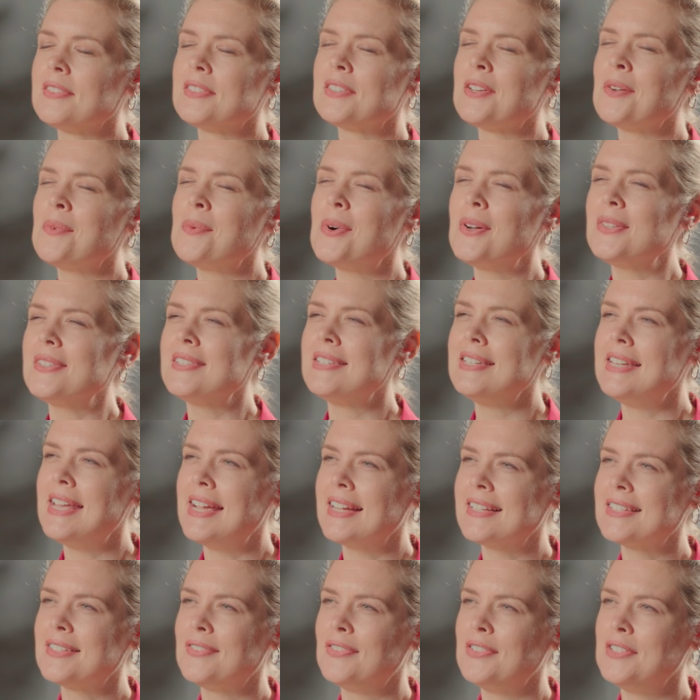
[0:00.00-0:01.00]
So, what's
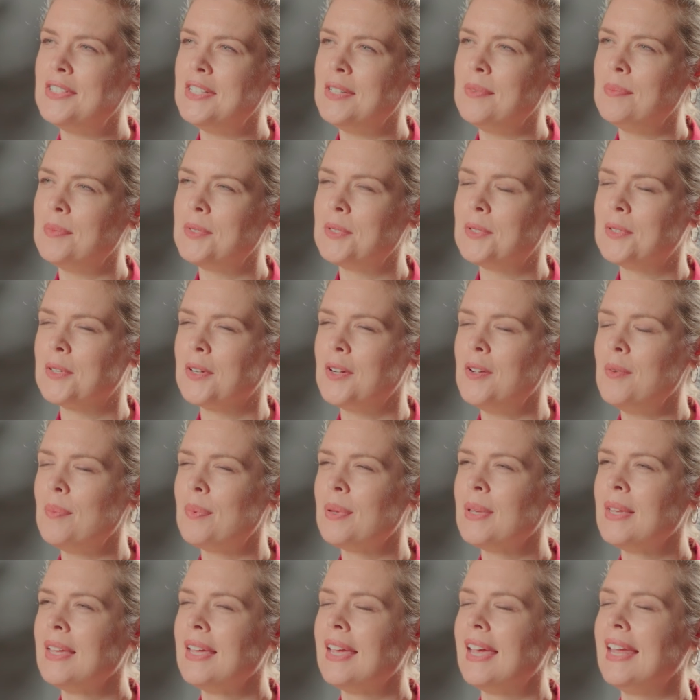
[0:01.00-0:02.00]
next for Jim's group
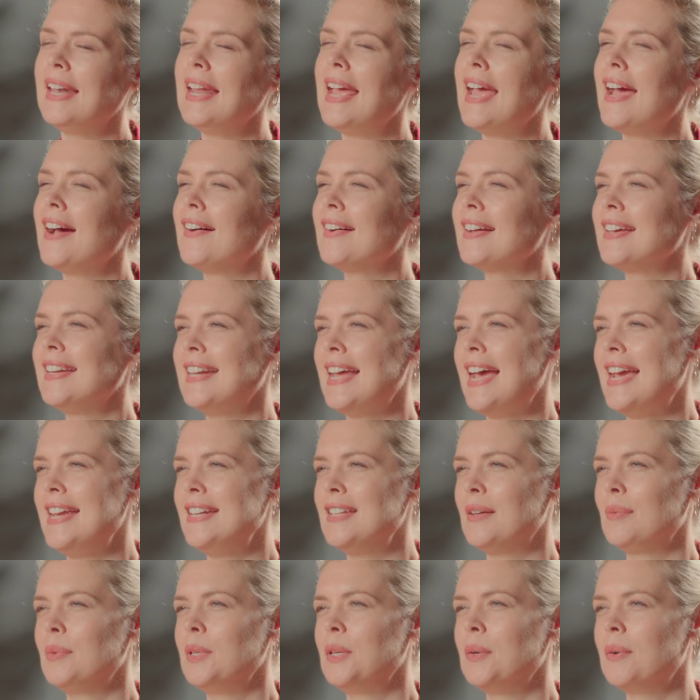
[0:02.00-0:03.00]
and how can
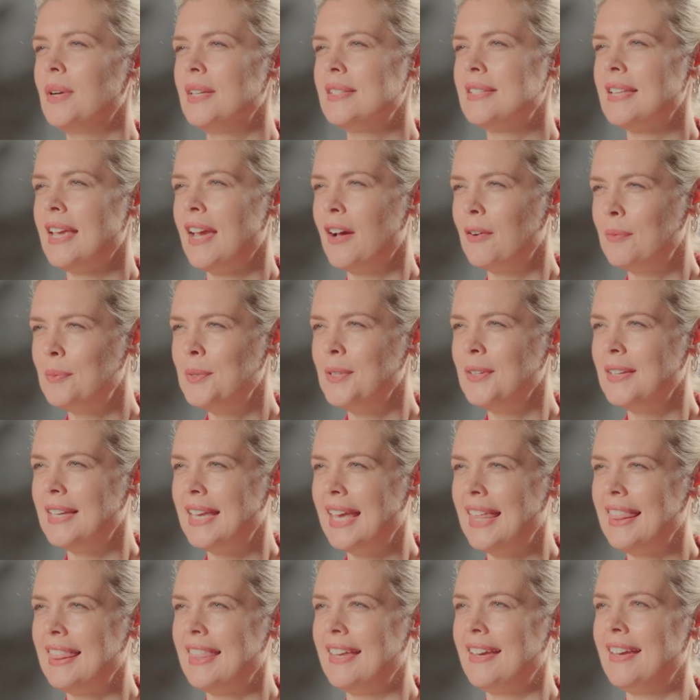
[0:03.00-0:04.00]
AWS help you
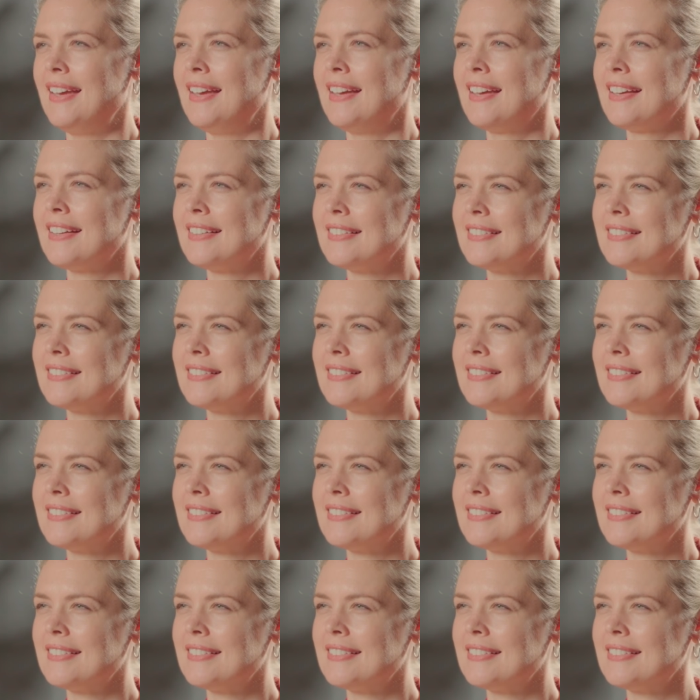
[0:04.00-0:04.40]
get there?